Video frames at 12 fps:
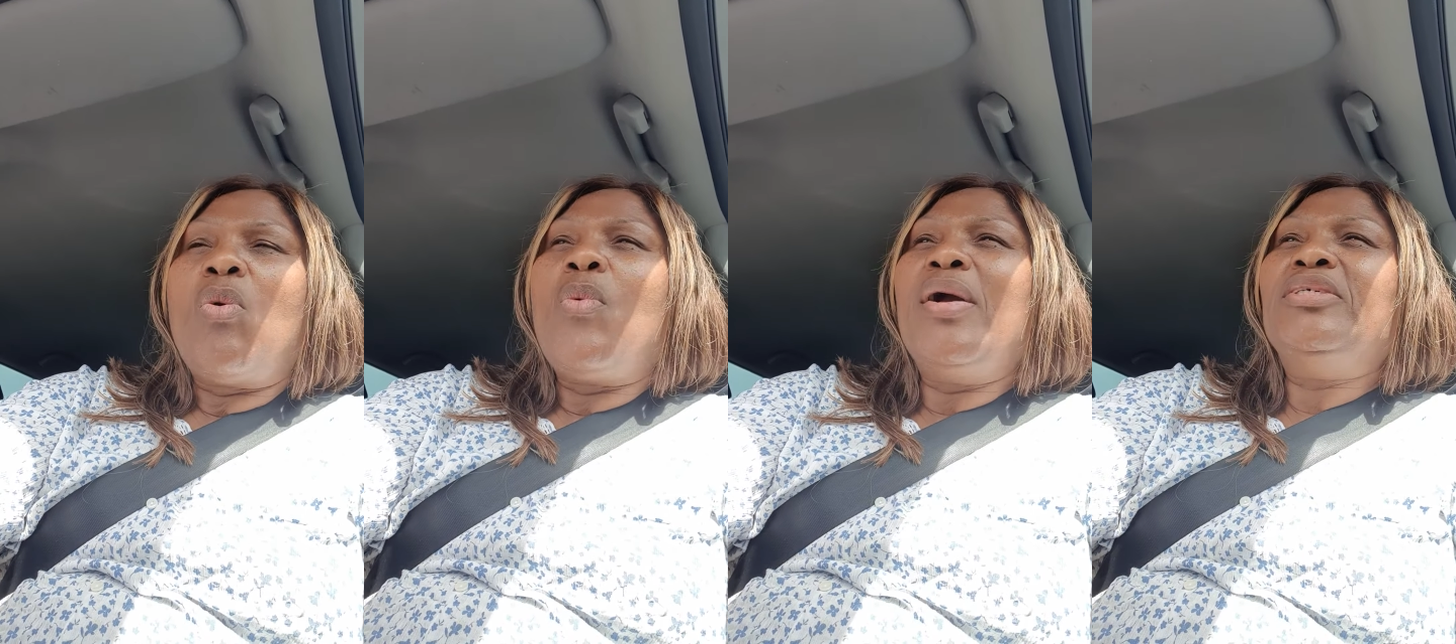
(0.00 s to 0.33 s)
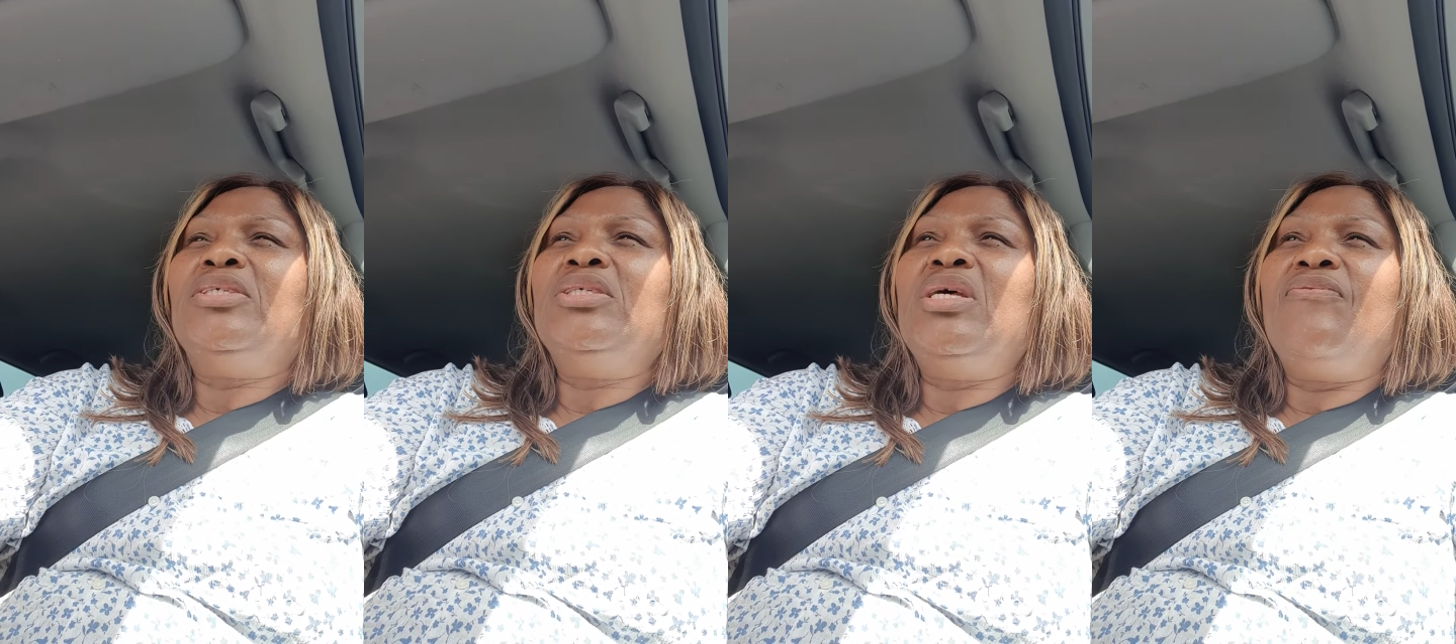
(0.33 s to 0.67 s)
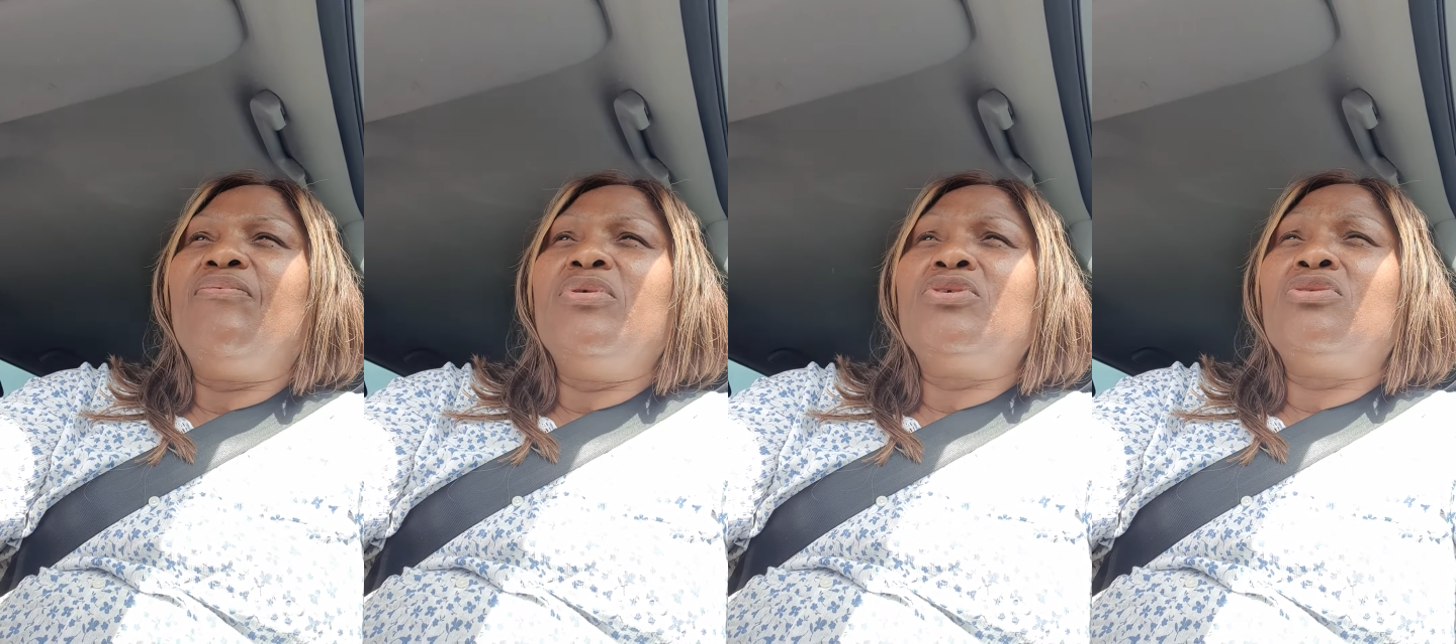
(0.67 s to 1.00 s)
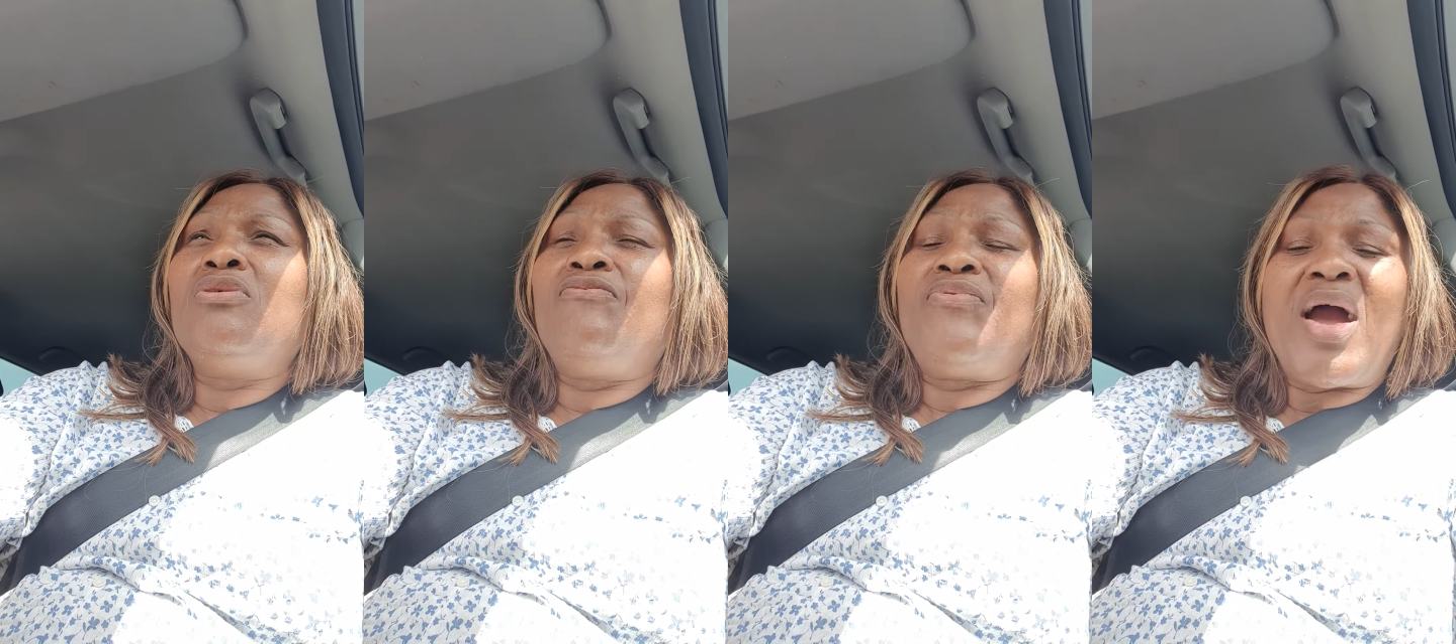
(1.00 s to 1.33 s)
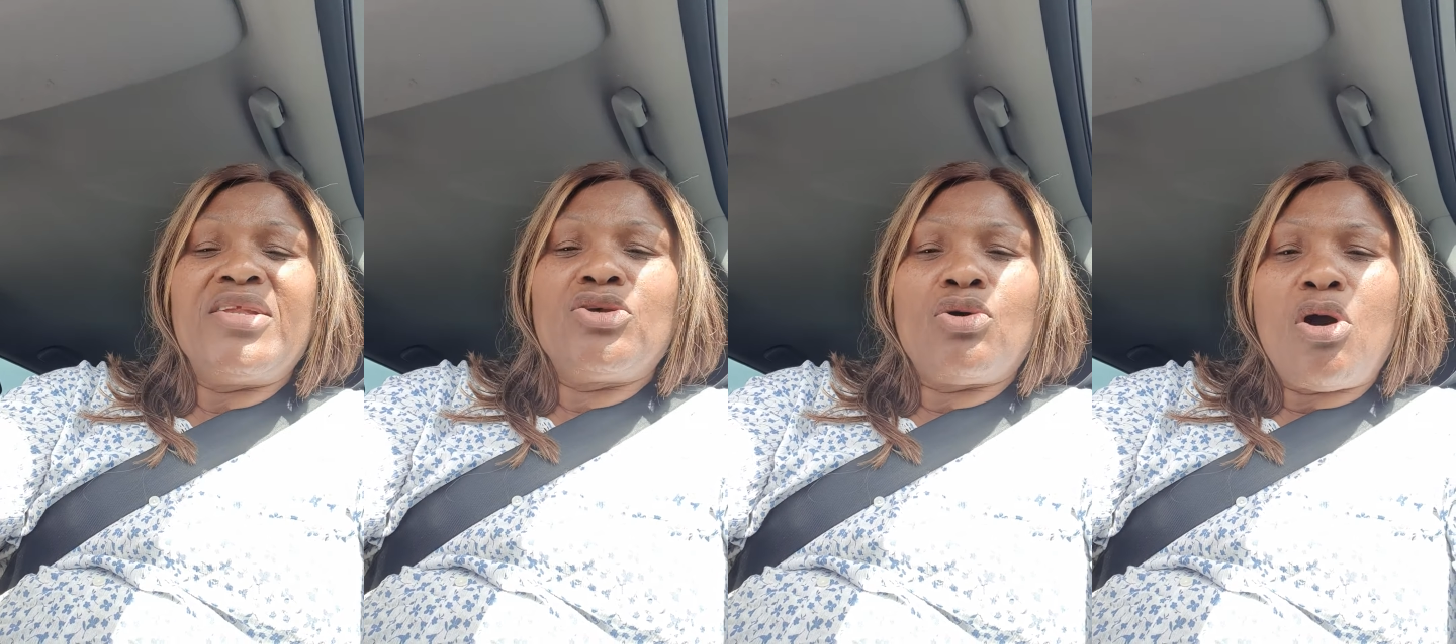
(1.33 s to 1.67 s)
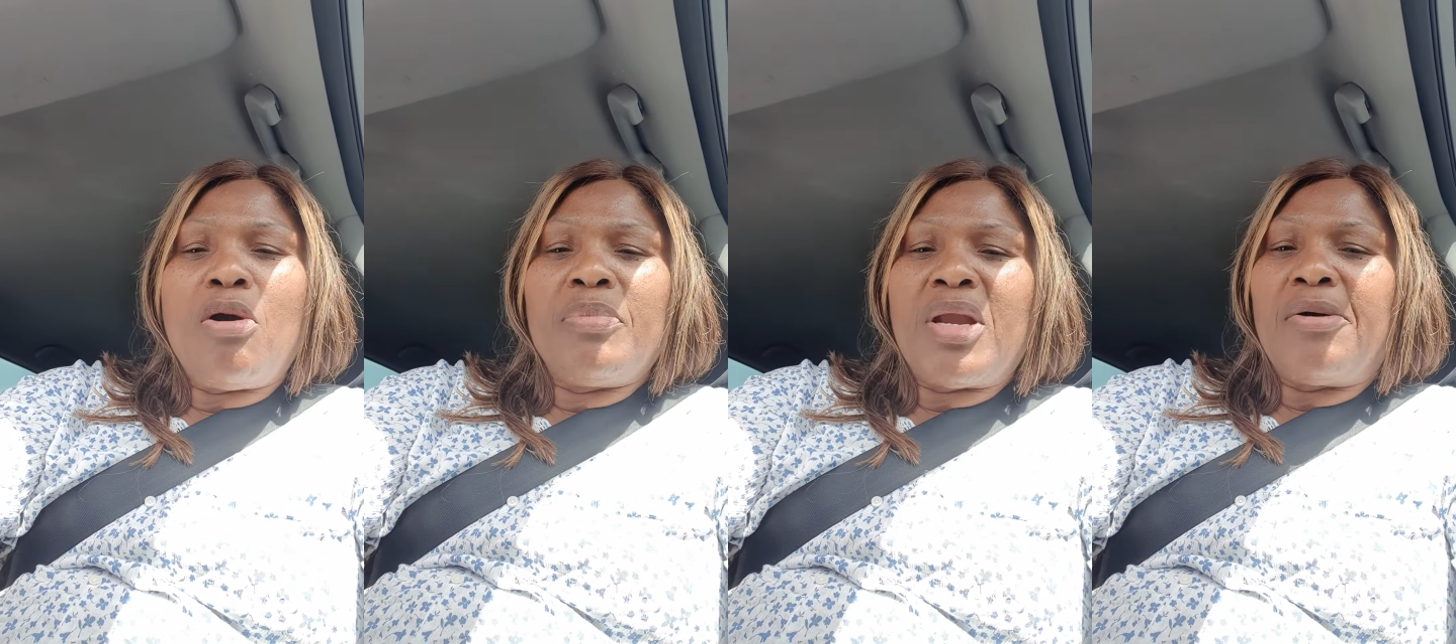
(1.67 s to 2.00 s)
When you see the fight to
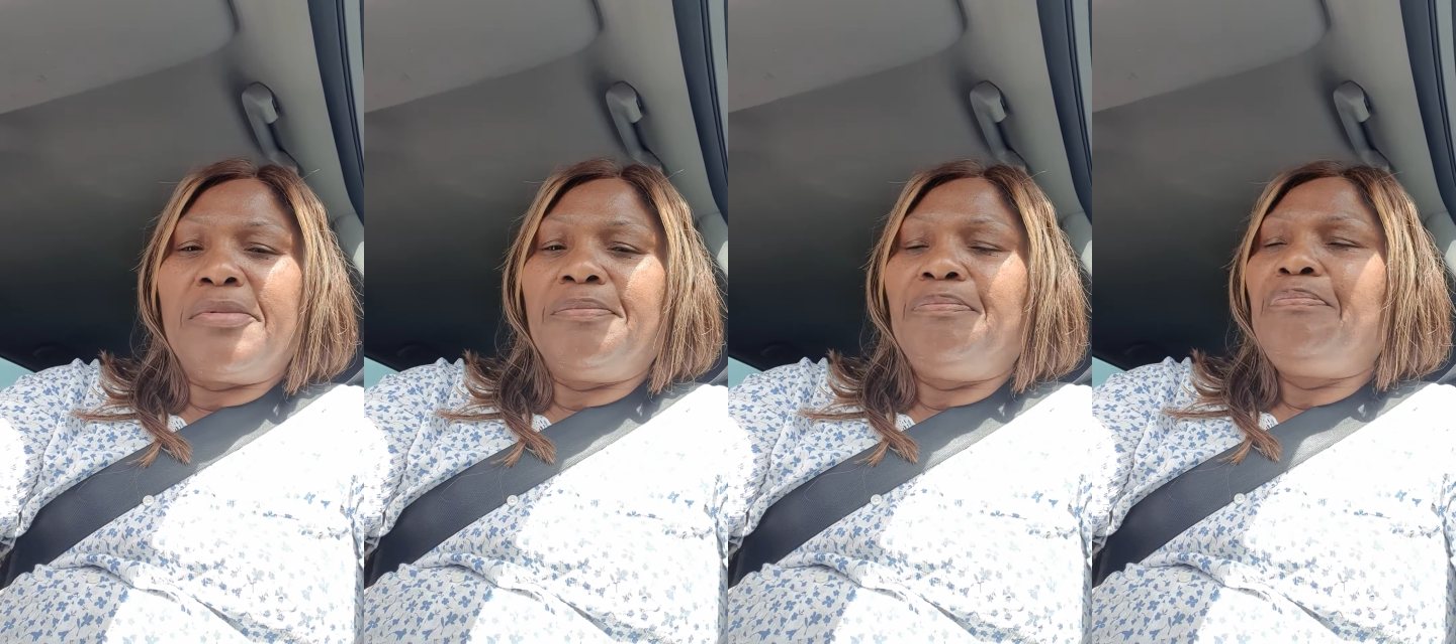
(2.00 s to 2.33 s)
come now,